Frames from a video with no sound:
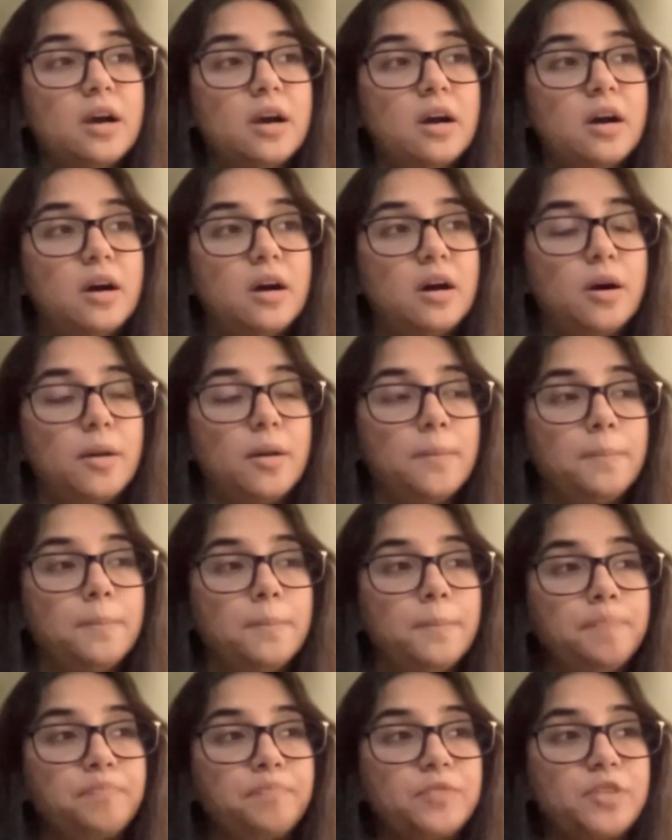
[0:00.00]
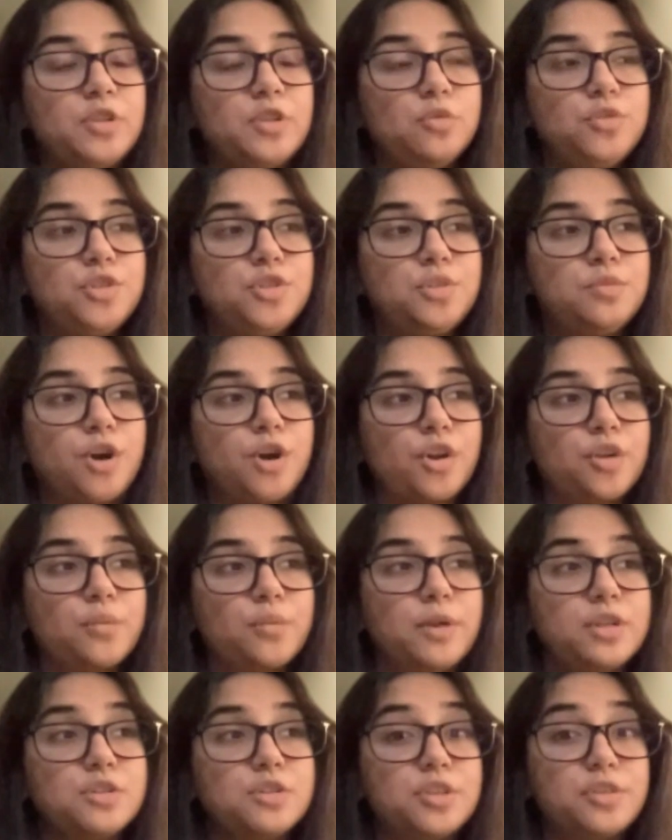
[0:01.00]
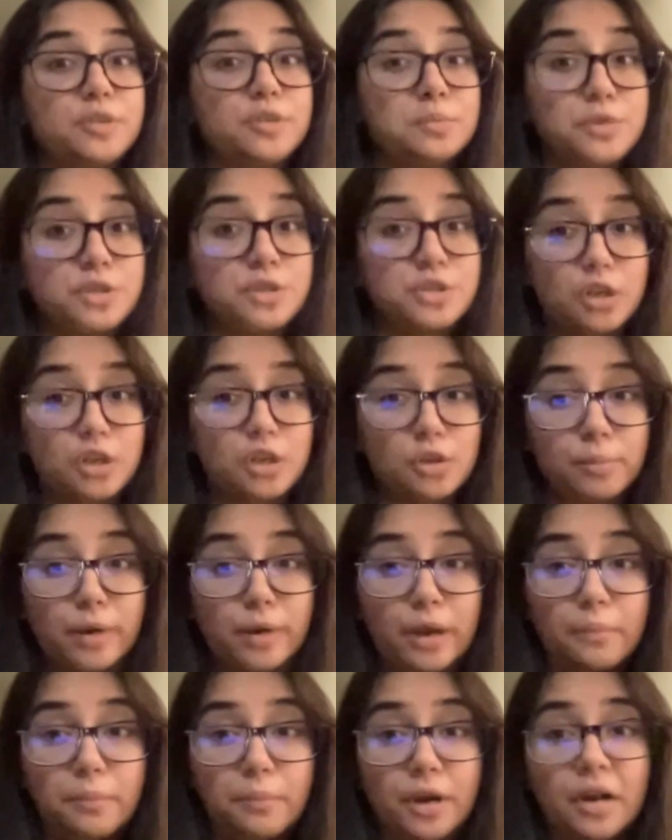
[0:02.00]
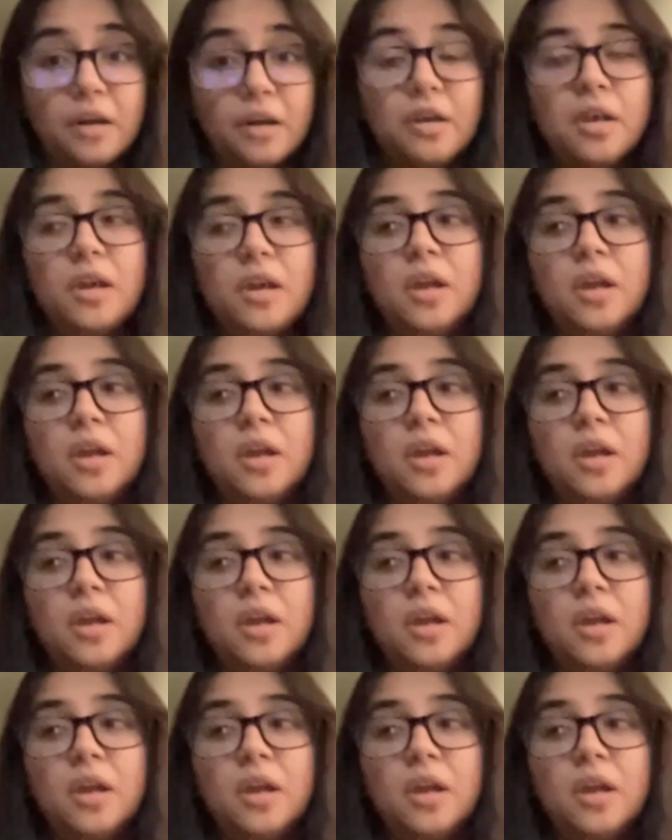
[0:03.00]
YouTube documentary with Michelle Obama.